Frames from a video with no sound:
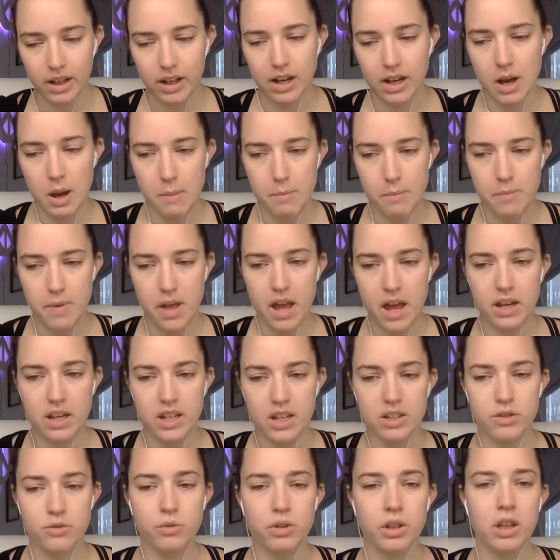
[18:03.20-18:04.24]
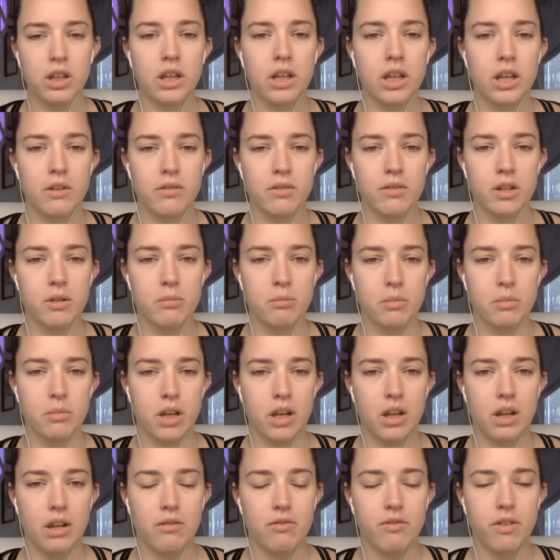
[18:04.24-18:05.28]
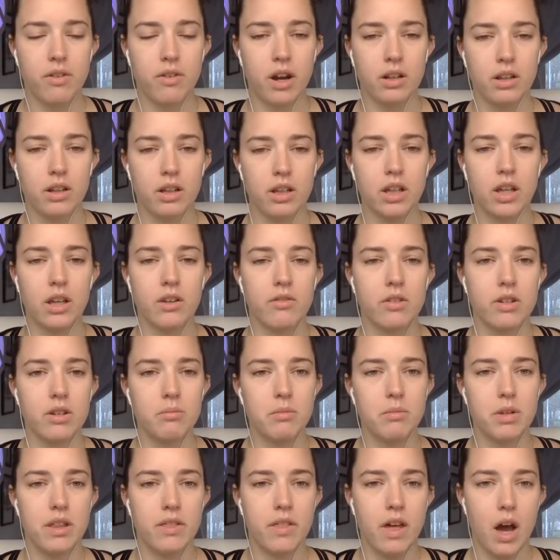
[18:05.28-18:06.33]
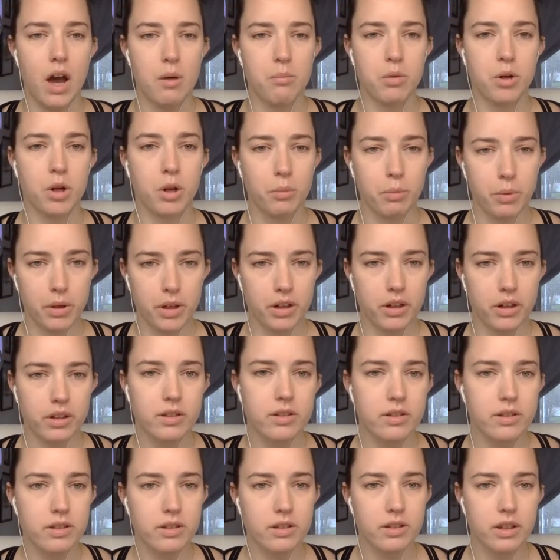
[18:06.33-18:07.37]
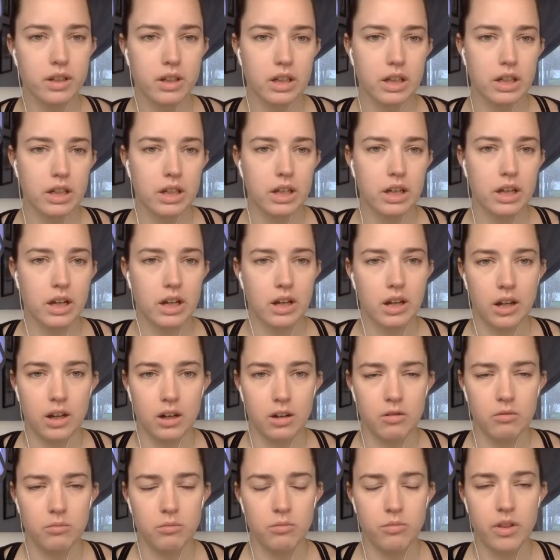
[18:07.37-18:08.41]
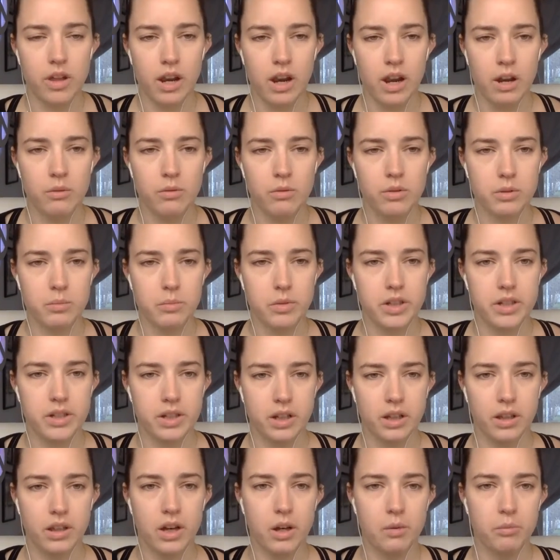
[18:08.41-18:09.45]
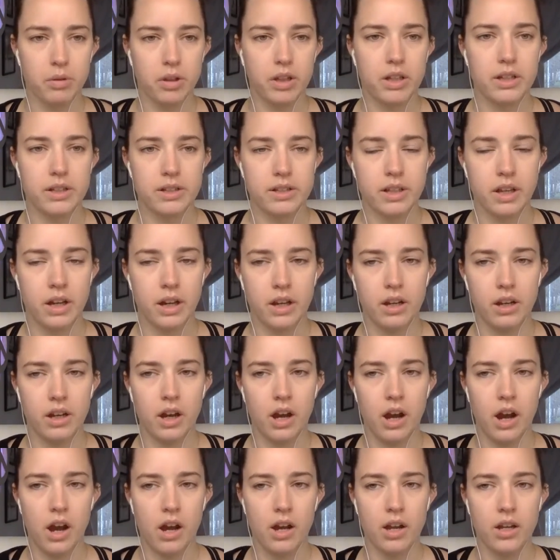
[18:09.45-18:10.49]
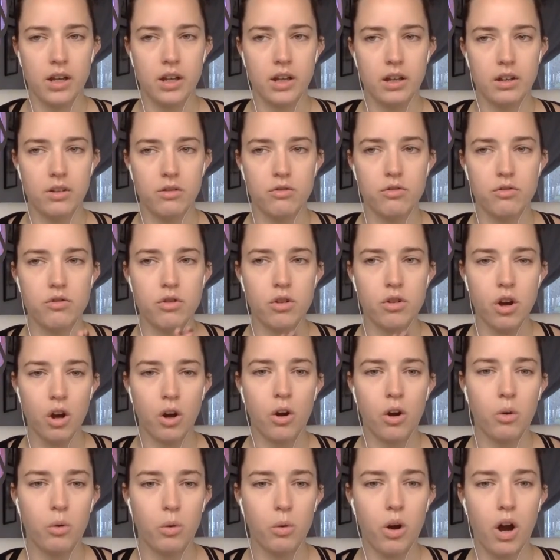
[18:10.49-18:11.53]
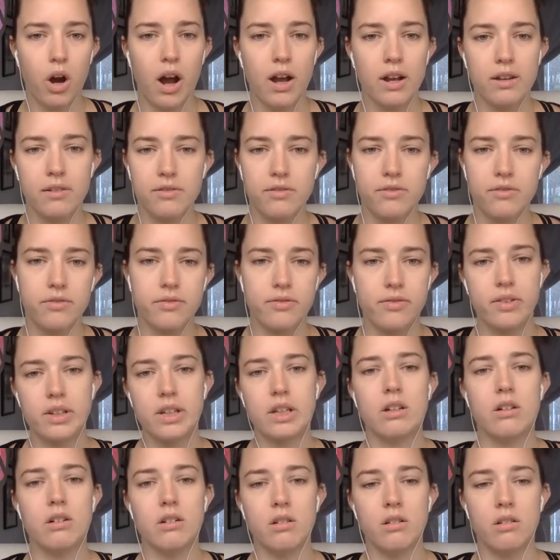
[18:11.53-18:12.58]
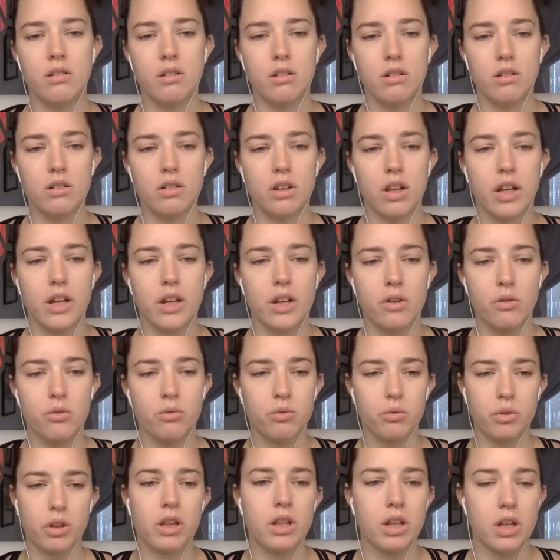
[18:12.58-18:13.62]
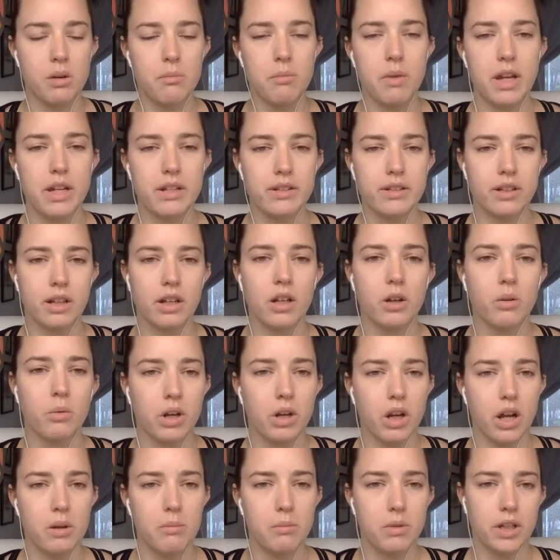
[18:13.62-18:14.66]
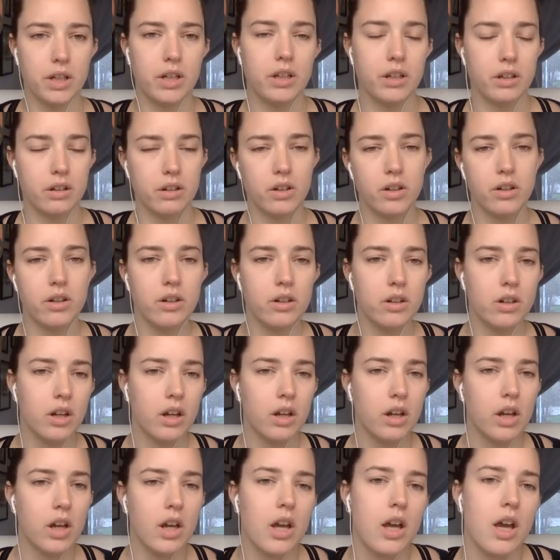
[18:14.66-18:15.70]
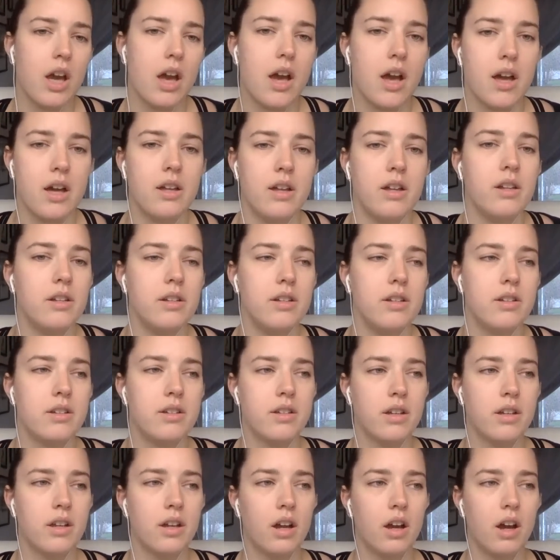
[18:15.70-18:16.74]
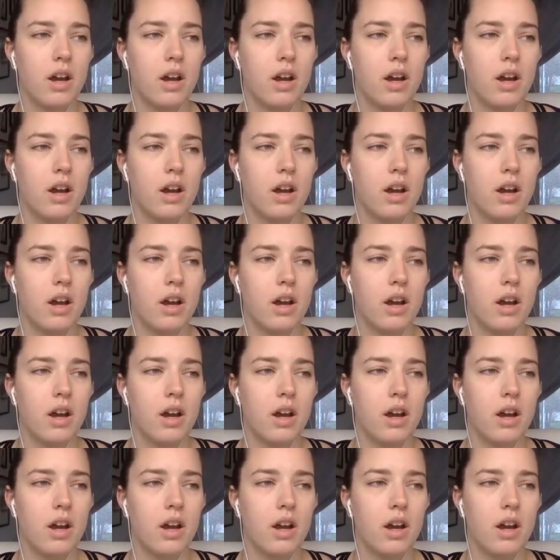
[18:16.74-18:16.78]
and it's really finally given me that purpose that I was missing, that place that I know I feel like really amazing when I'm here. And